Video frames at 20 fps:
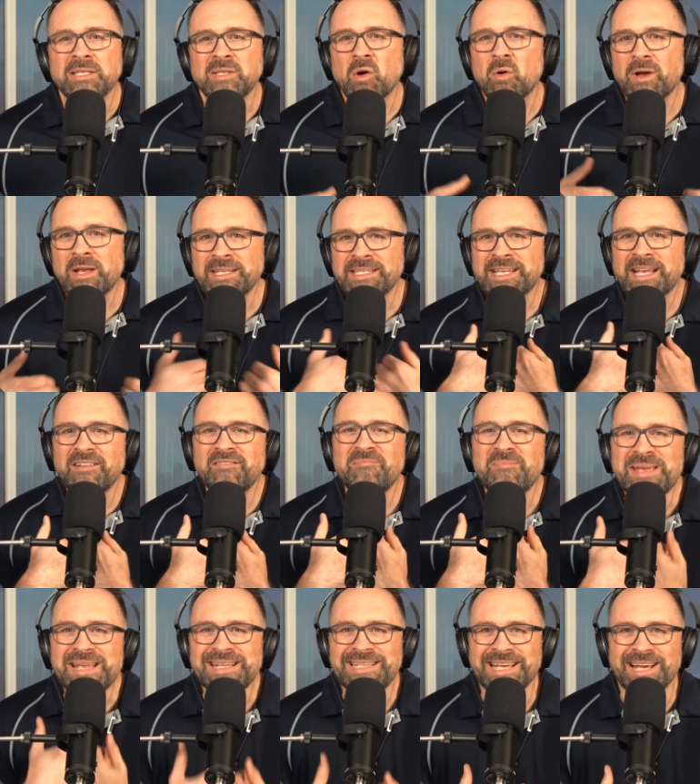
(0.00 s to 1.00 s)
So instead
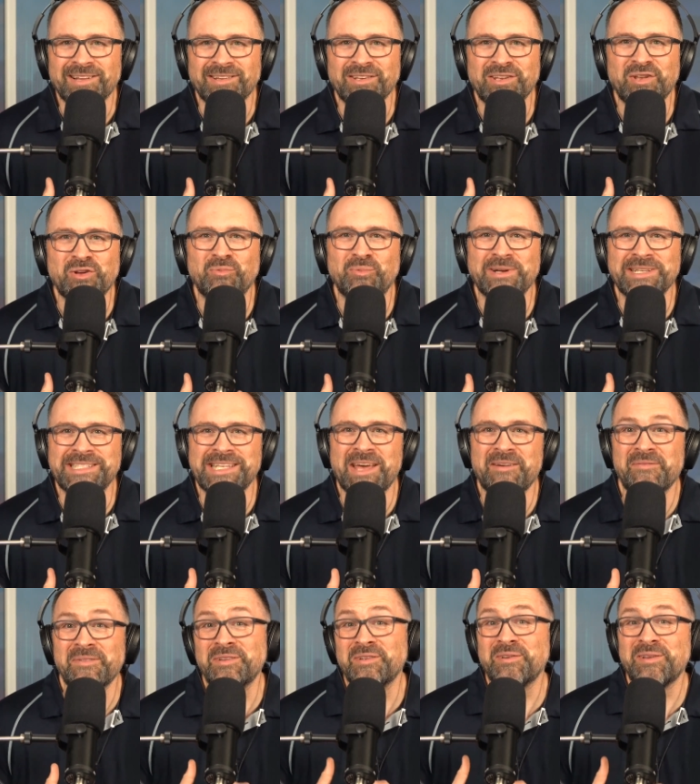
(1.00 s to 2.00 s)
of me telling you what's
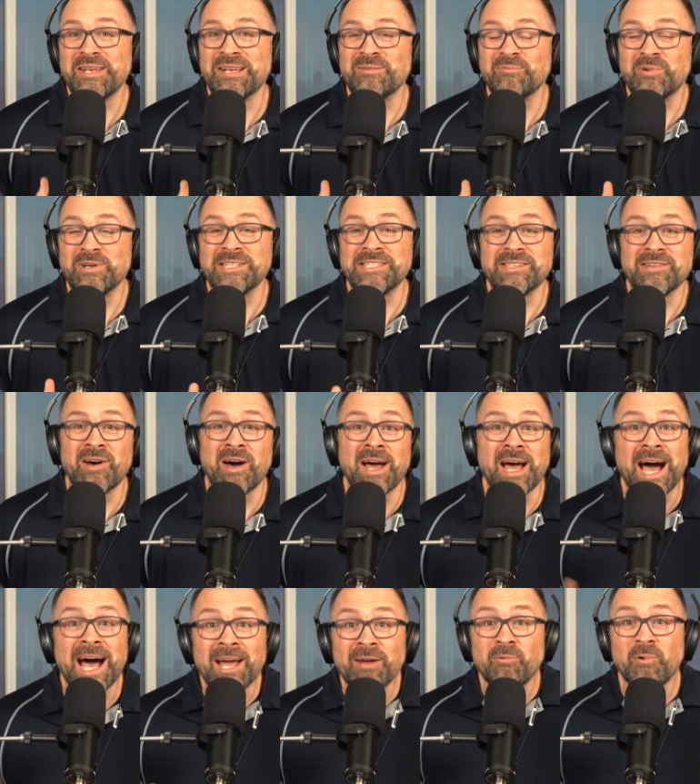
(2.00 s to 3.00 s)
heavy duty and what's
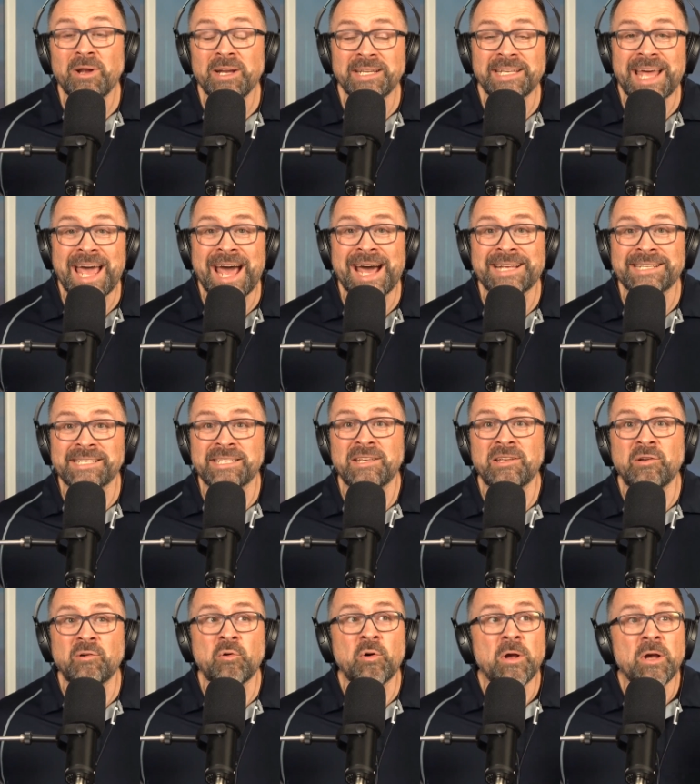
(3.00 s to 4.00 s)
not, I wanted to
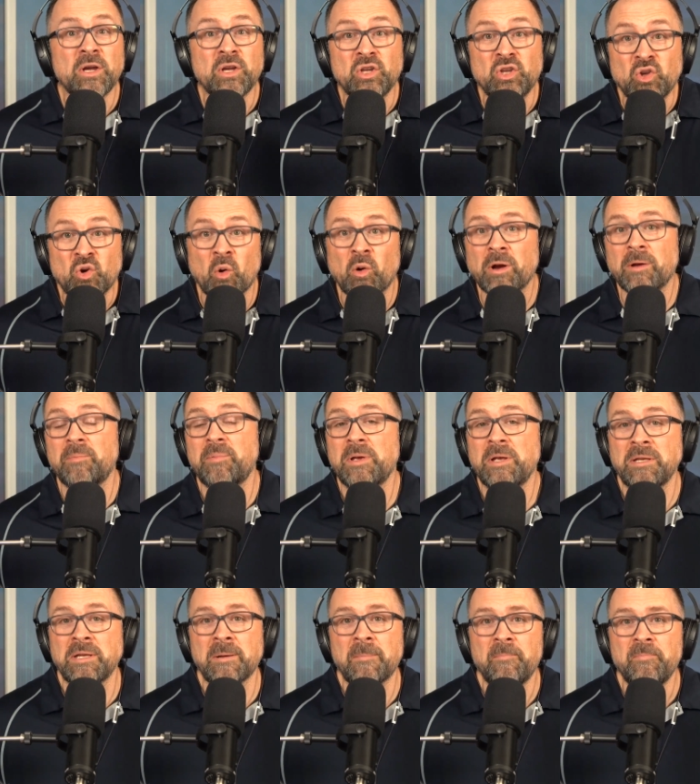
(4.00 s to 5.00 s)
ask you your
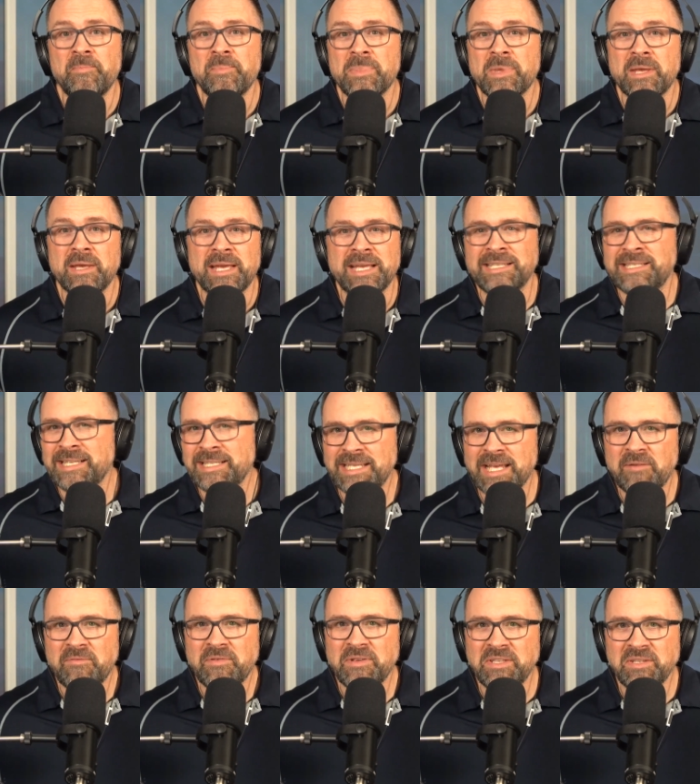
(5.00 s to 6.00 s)
opinion. Is
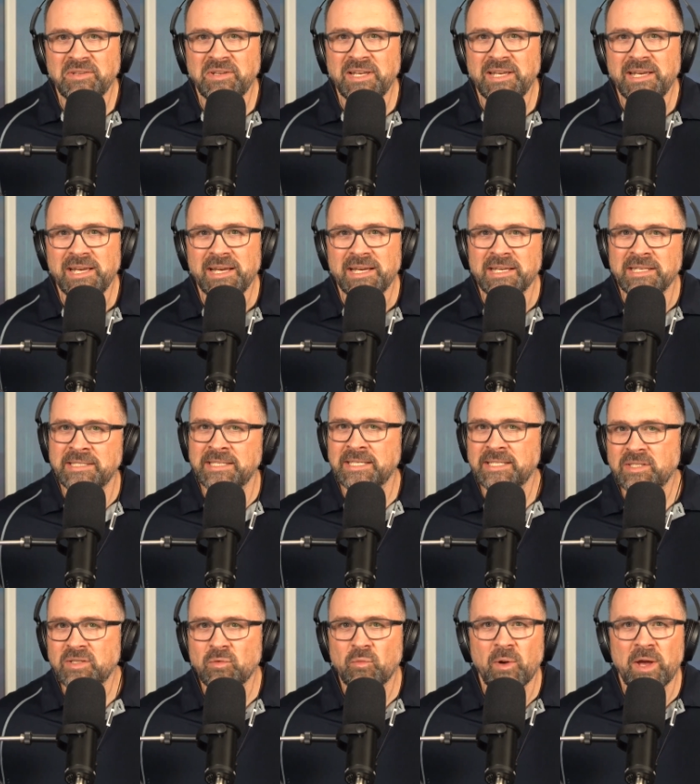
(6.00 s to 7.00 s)
this heavy duty? Is
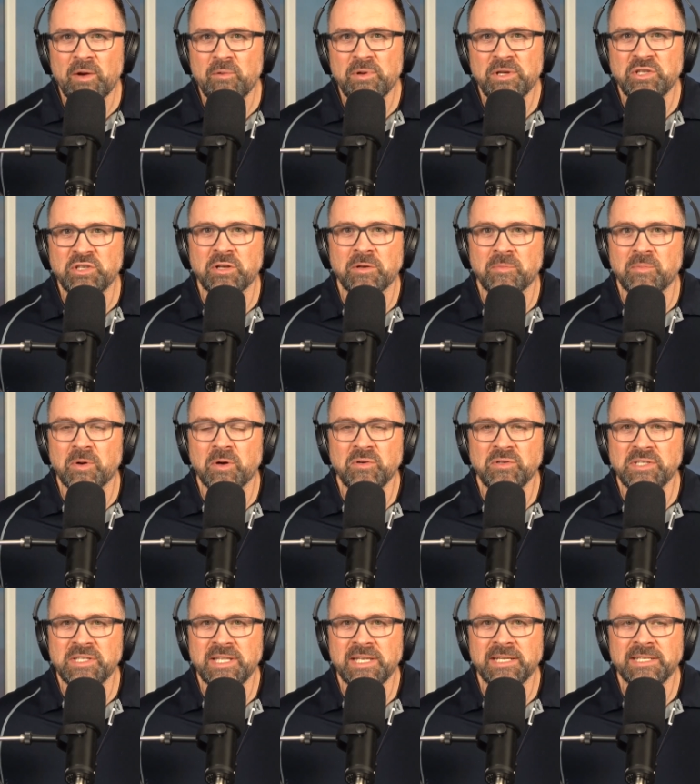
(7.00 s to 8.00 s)
this the way we should
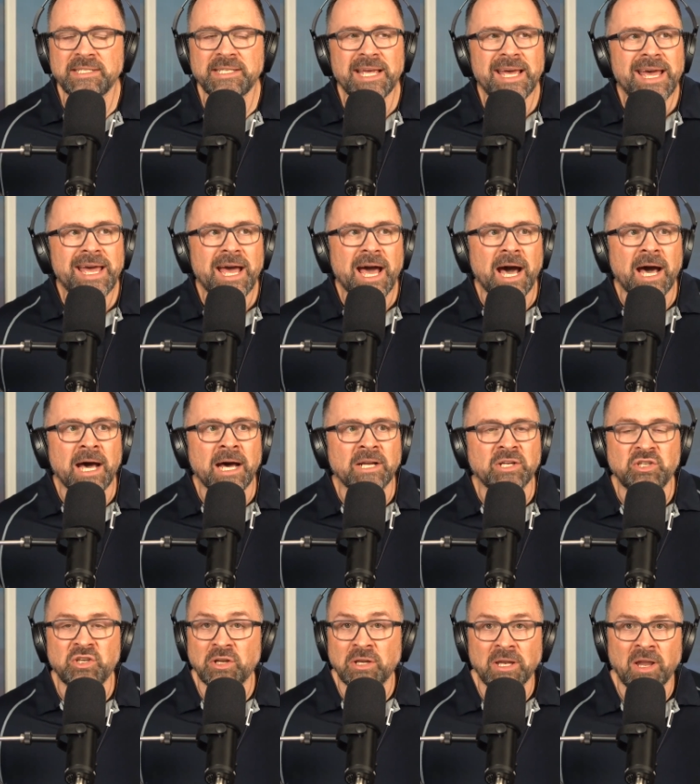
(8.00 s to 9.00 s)
approach things?
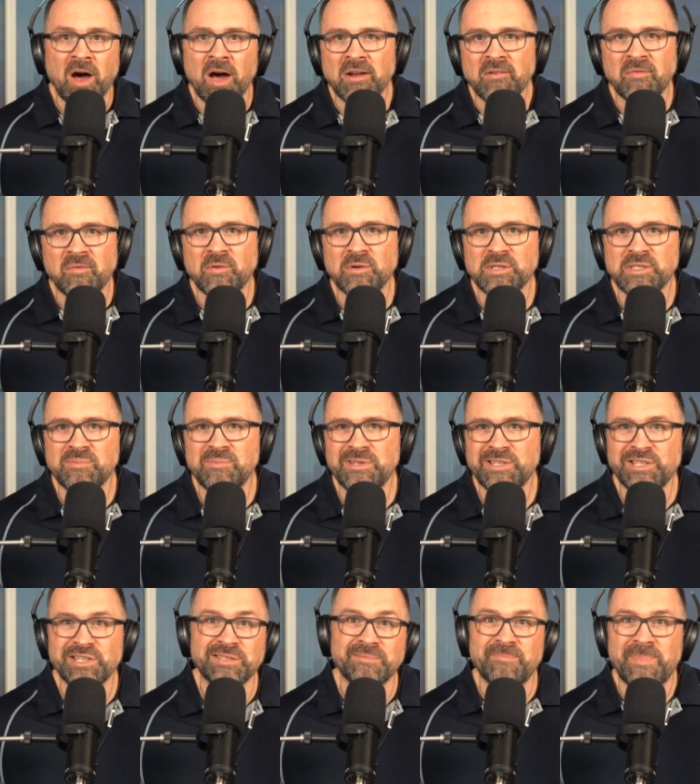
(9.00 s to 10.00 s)
Uh, should law
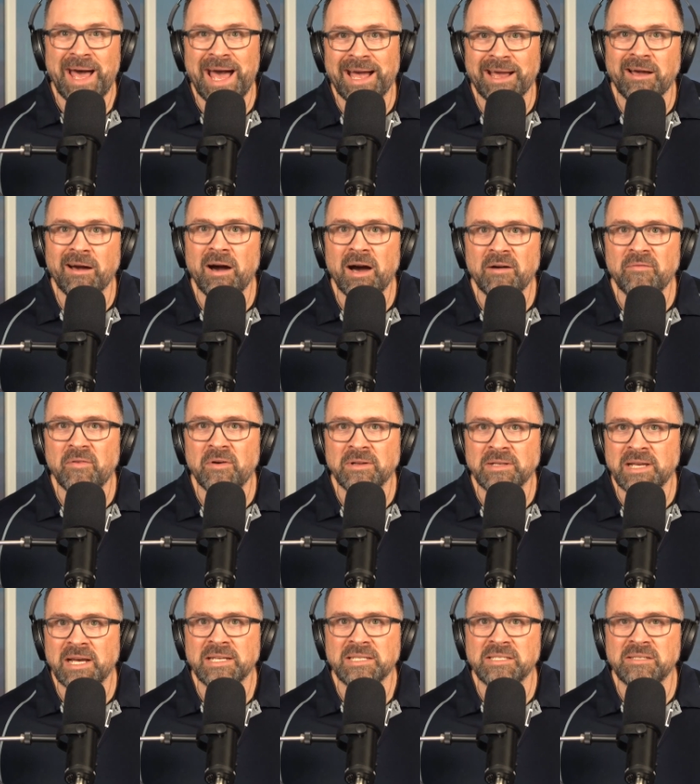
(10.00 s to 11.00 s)
enforcement just back off
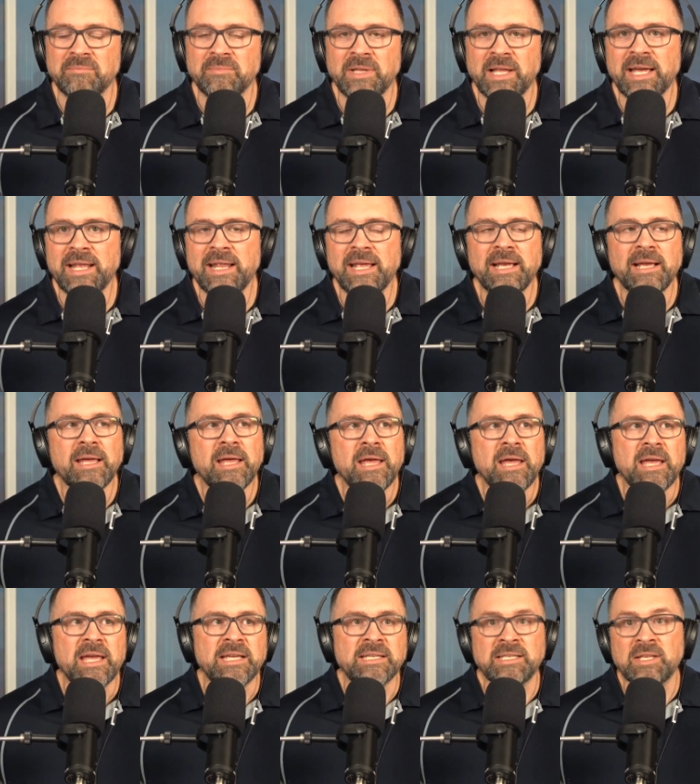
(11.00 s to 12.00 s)
on custom lighting?
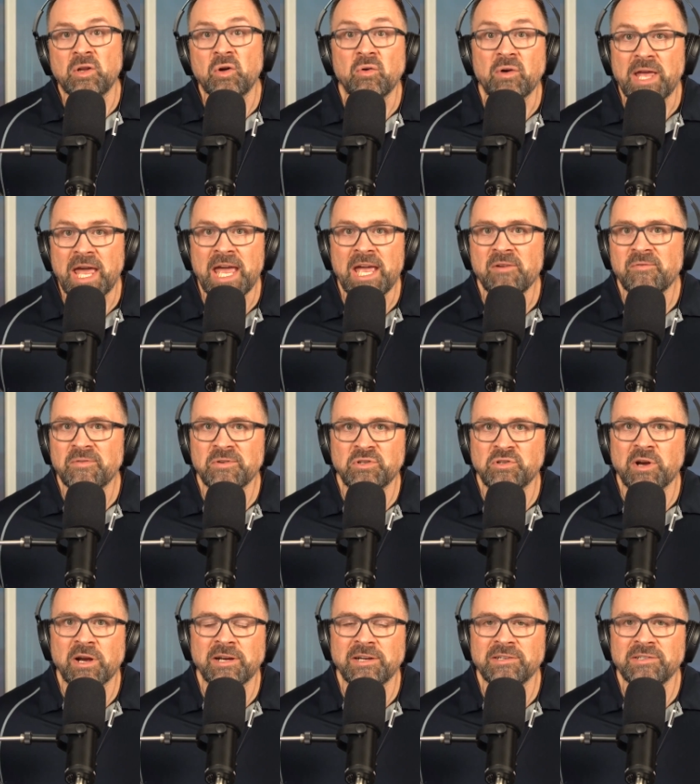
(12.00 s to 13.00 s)
Is it okay for
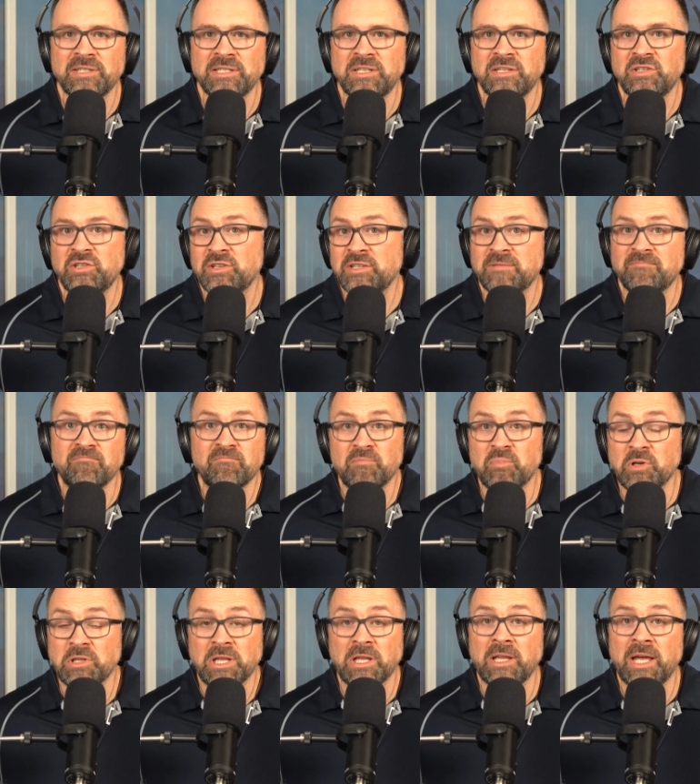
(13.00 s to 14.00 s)
truckers to just
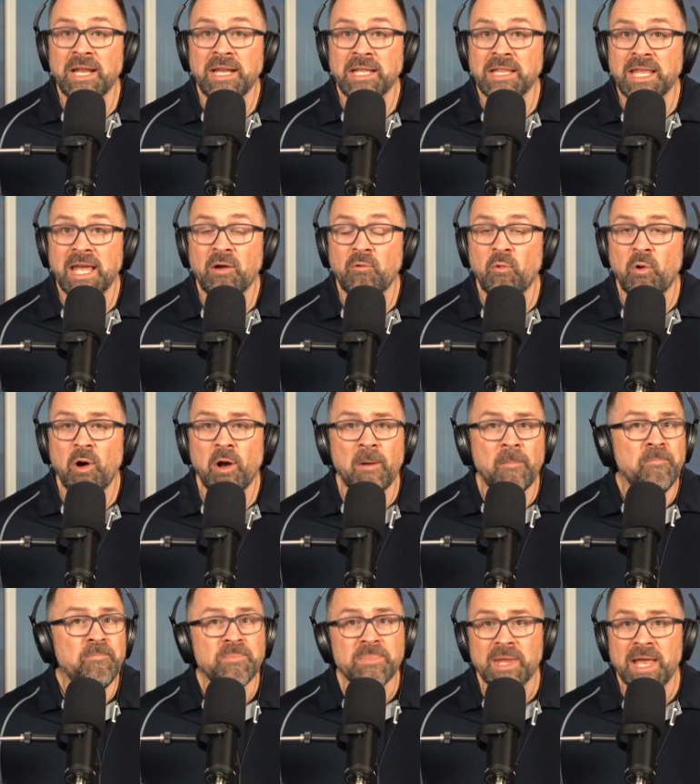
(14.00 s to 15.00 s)
put the lighting they
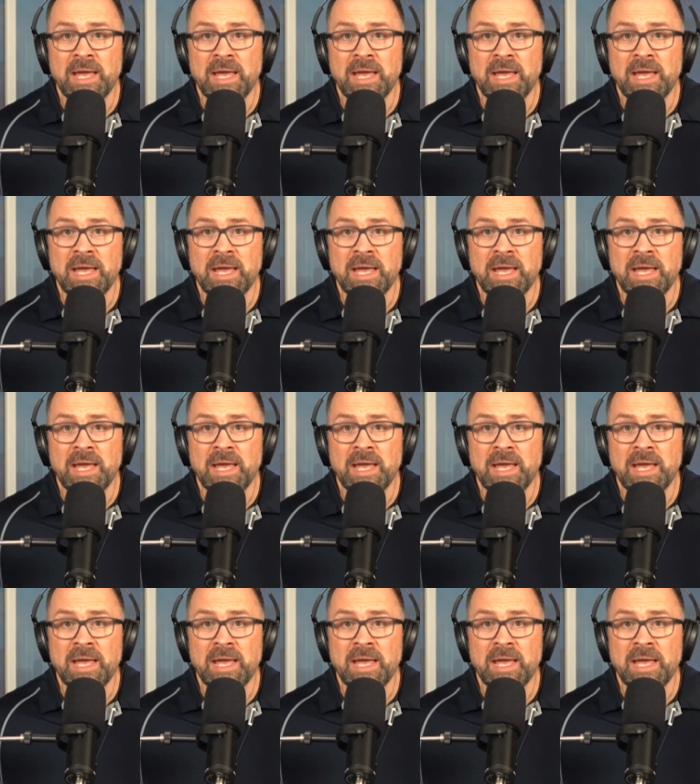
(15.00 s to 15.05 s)
want?